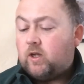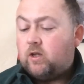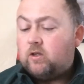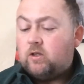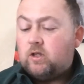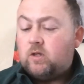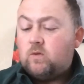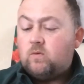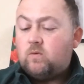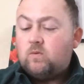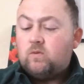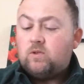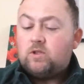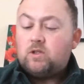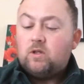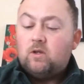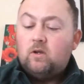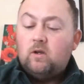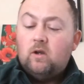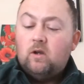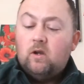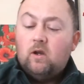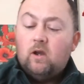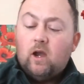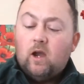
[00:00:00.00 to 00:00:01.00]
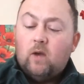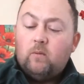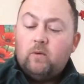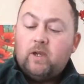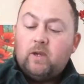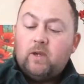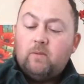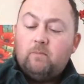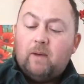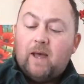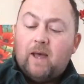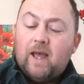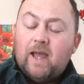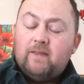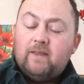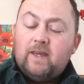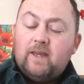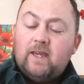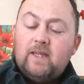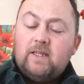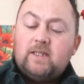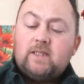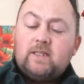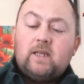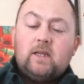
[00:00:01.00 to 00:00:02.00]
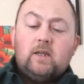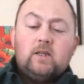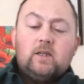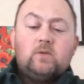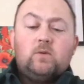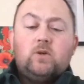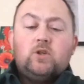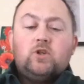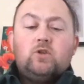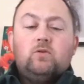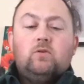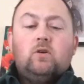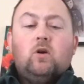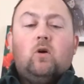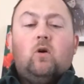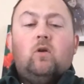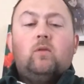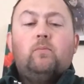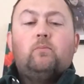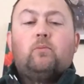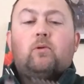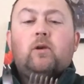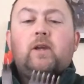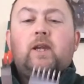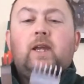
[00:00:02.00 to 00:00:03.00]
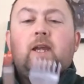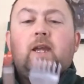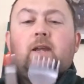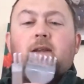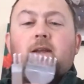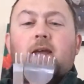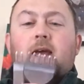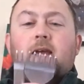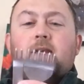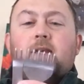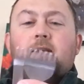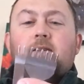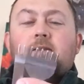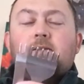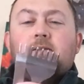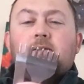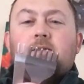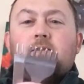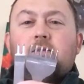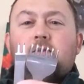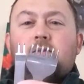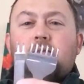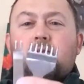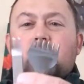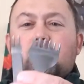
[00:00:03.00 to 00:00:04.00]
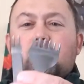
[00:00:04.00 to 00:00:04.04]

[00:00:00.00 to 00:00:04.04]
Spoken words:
can use, and we can buy these things which are called pricking irons.